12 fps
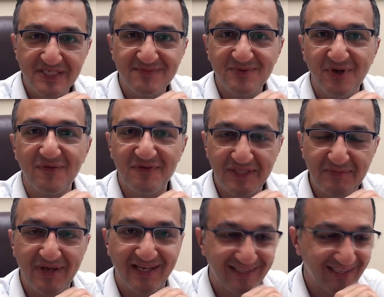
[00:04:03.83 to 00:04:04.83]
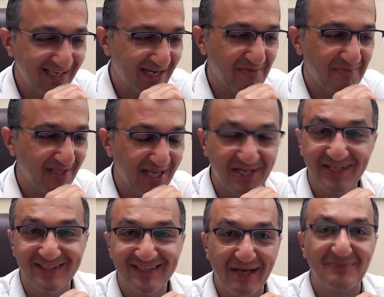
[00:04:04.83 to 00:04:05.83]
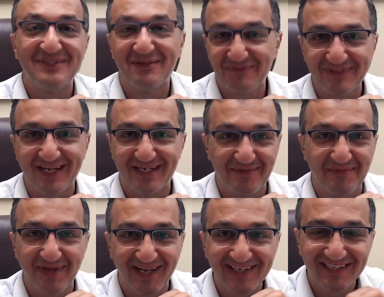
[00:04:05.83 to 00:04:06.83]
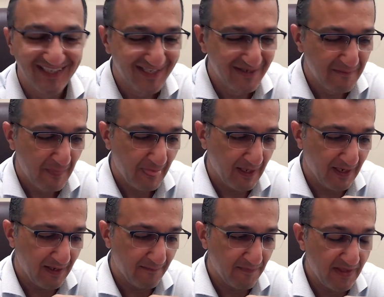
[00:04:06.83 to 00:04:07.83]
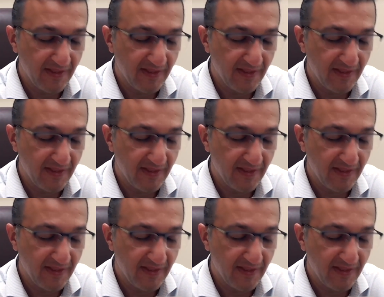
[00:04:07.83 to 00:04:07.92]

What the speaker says: me off really badly, and I'm like, I'm definitely not coming back. And